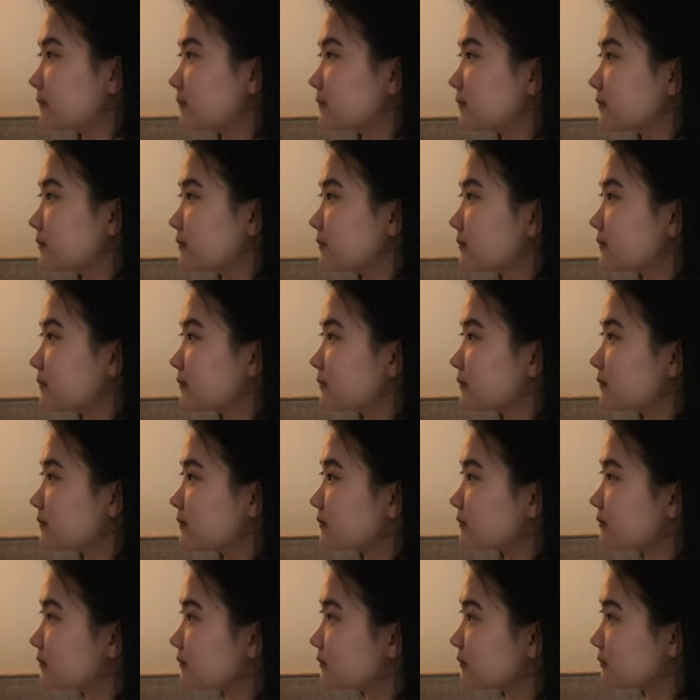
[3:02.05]

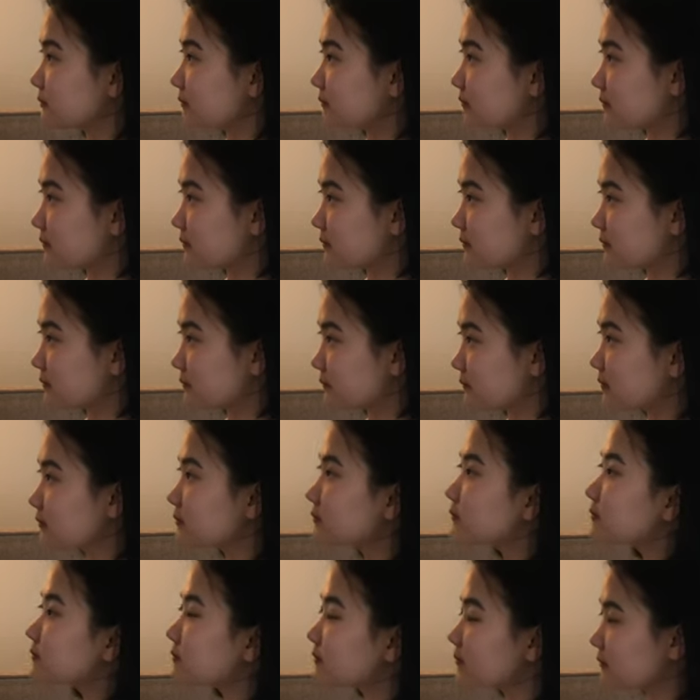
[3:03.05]

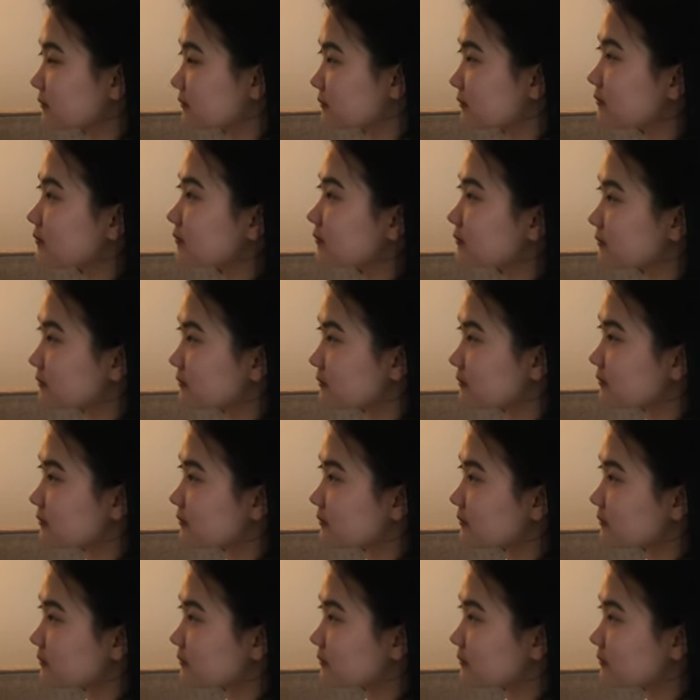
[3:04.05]

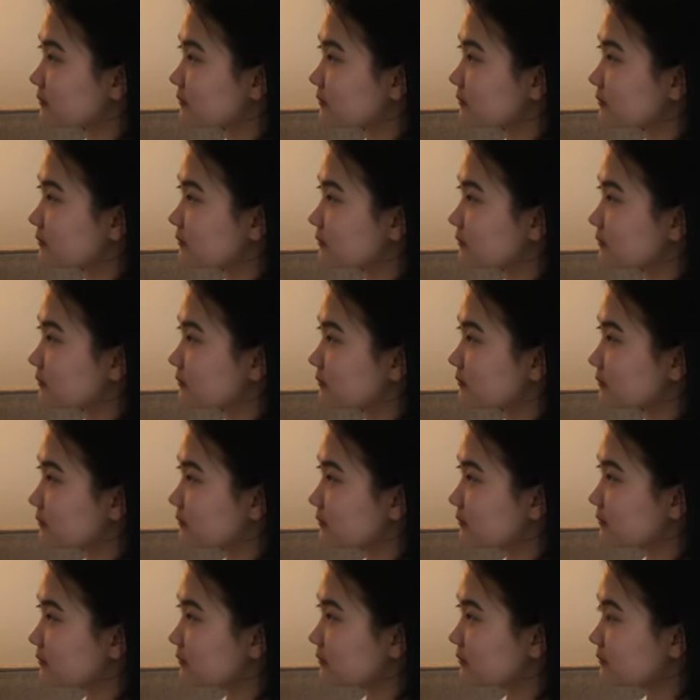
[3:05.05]

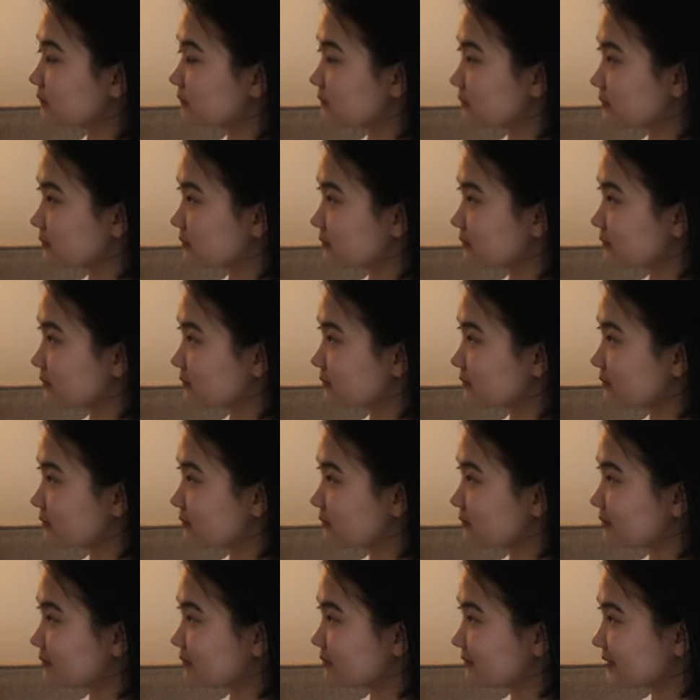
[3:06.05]
This person isn't speaking.